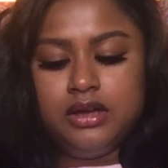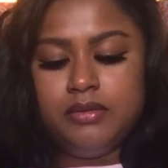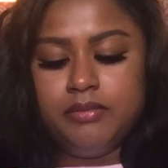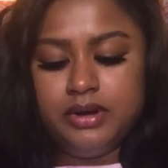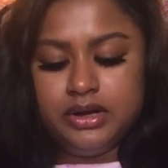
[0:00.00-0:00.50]

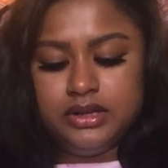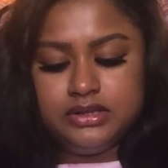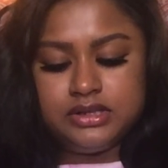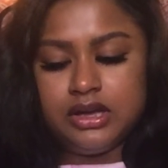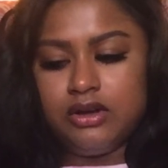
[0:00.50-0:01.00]

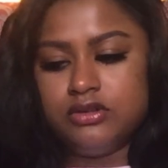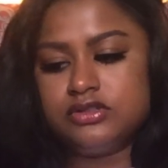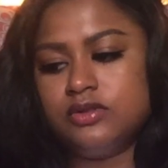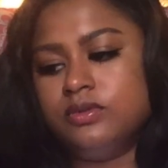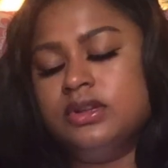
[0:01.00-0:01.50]
But I
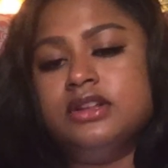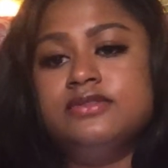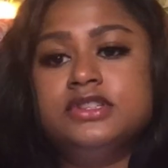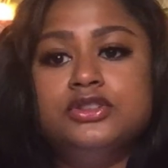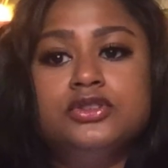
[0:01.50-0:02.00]
also would love
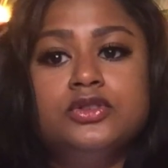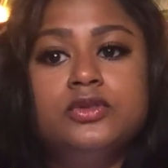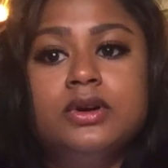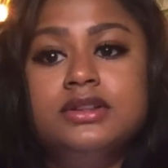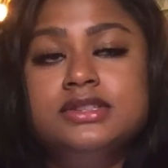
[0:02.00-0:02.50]
to do
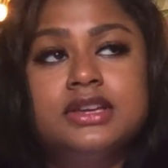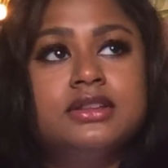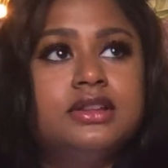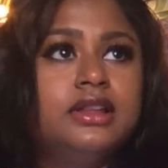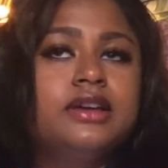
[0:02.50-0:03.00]
a day in
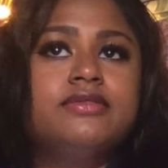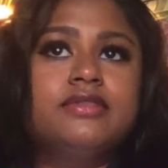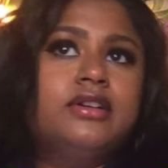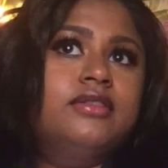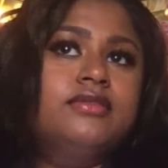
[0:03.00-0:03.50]
the life
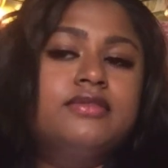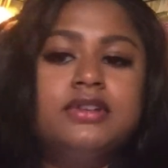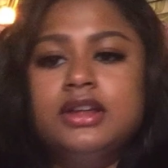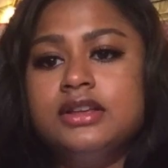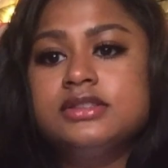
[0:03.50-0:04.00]
of
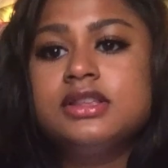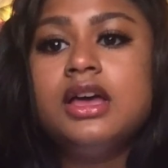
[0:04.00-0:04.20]
Ness.